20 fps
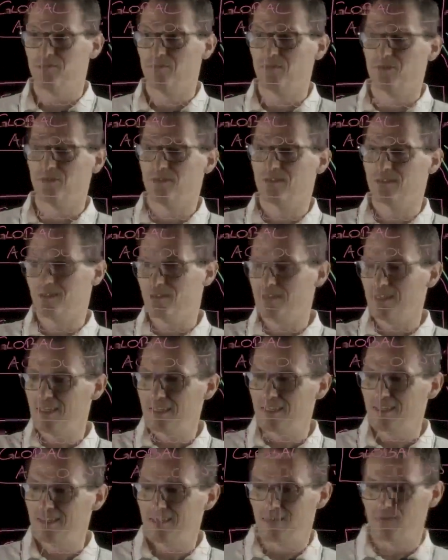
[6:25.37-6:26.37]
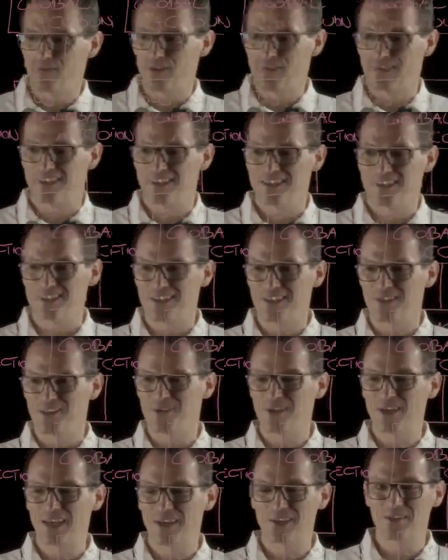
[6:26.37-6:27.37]
But the thing is that
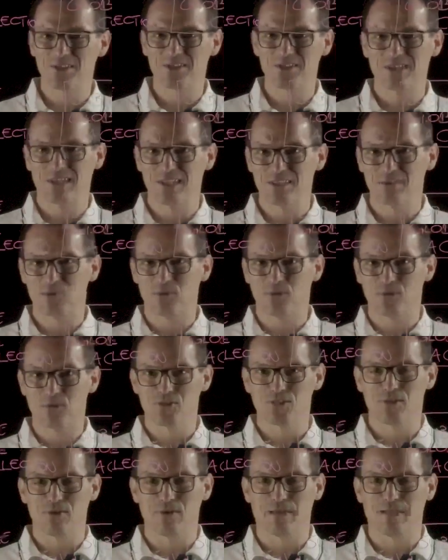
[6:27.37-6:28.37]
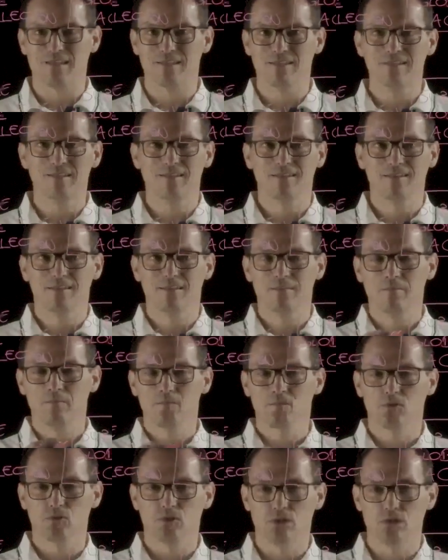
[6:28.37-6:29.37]
you cannot assign the roles directly
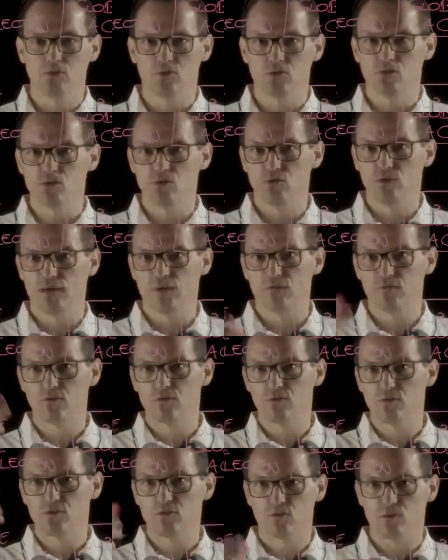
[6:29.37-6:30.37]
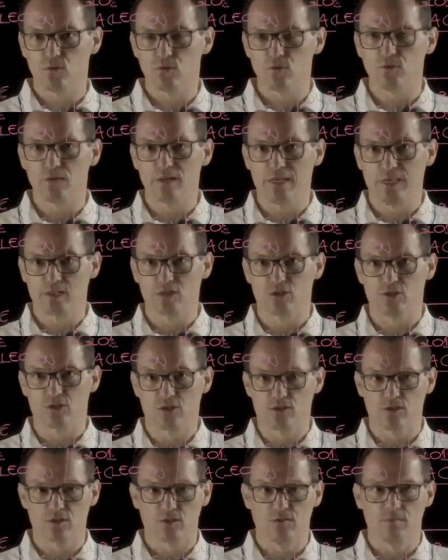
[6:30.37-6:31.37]
to the users. You have to use role
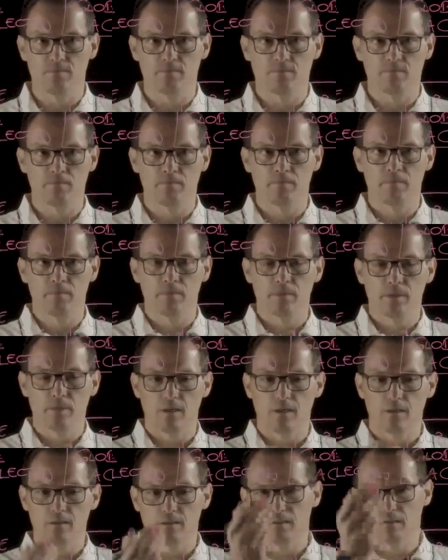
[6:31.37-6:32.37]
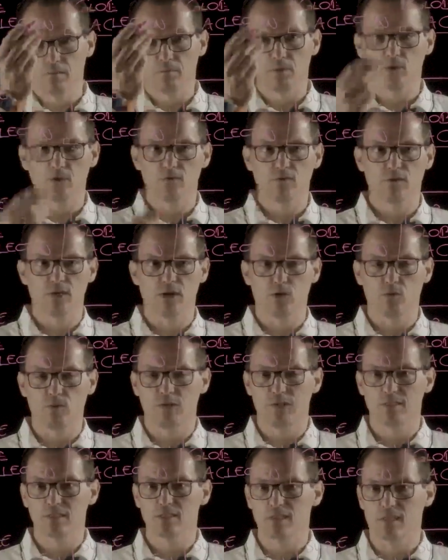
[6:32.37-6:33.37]
collections in both global
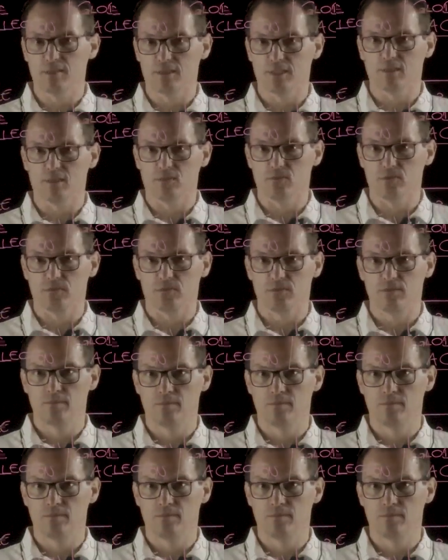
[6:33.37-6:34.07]
and sub-account.